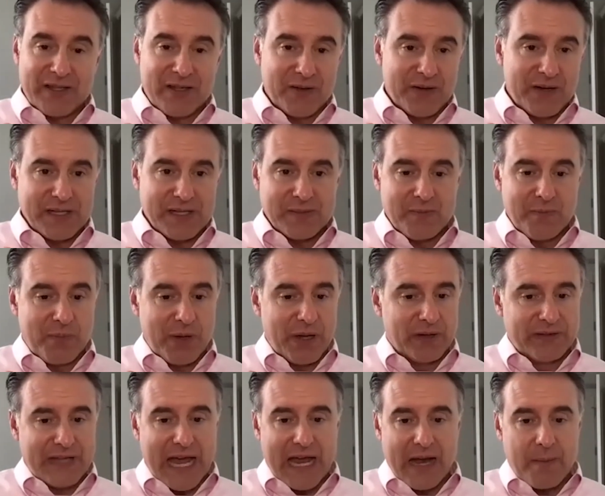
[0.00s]
to that's
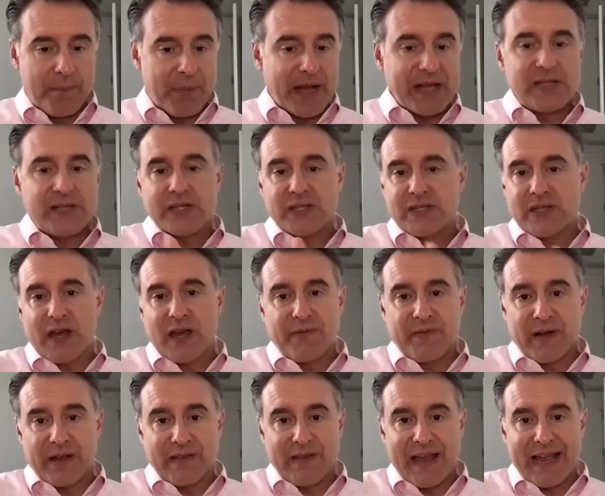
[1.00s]
built out a bunch of stuff
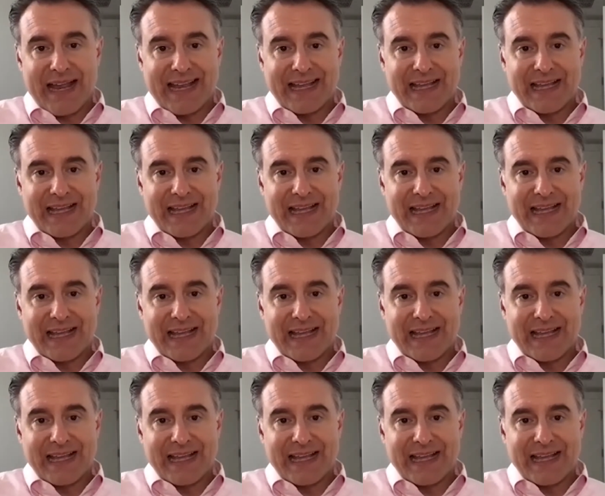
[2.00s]
on like